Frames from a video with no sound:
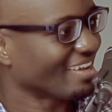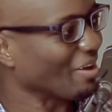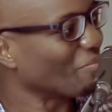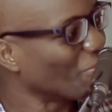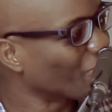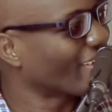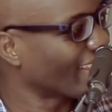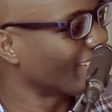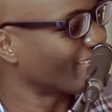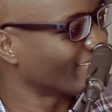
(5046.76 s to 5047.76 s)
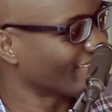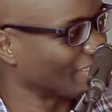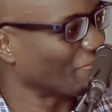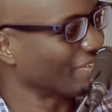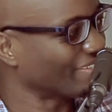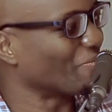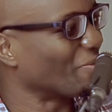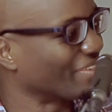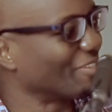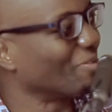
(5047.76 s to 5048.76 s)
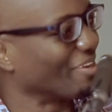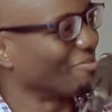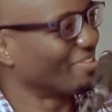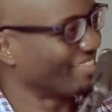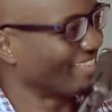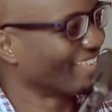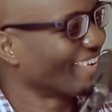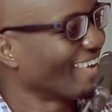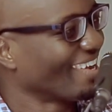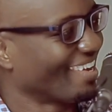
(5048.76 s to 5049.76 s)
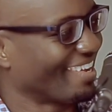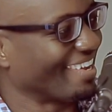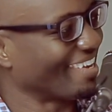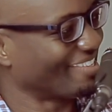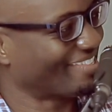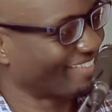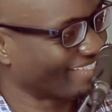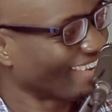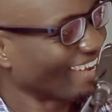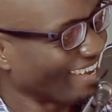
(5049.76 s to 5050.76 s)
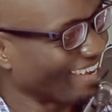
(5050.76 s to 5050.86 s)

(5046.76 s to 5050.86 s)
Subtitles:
a book can, especially a book that you have written, it's